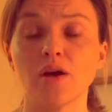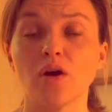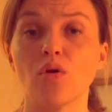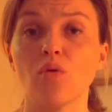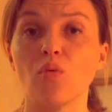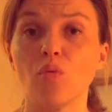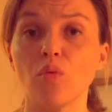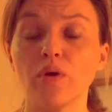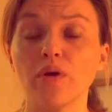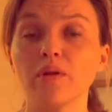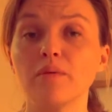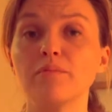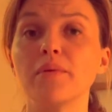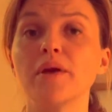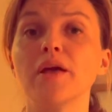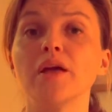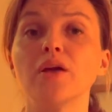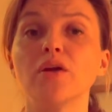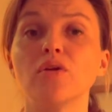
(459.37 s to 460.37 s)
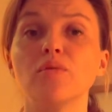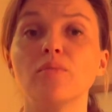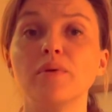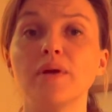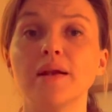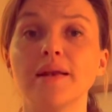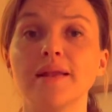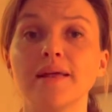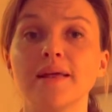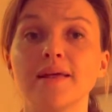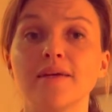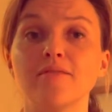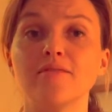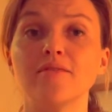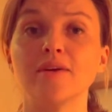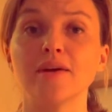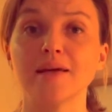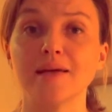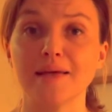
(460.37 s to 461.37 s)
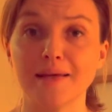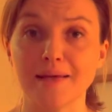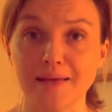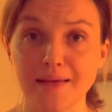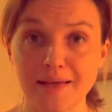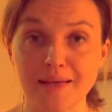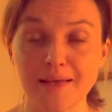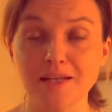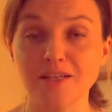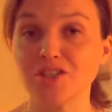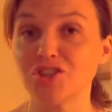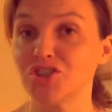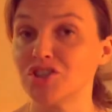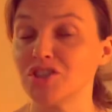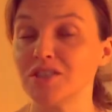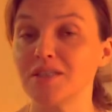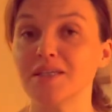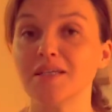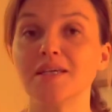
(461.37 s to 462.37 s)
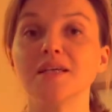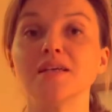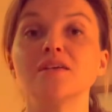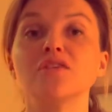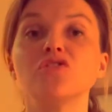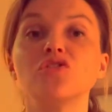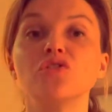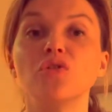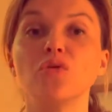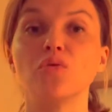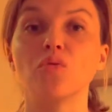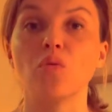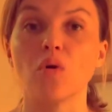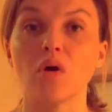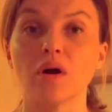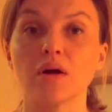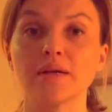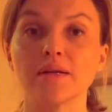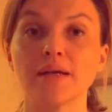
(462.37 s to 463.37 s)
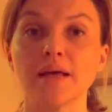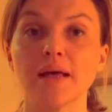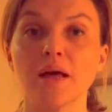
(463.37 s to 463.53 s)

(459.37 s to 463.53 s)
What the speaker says: will make you believe she is the one,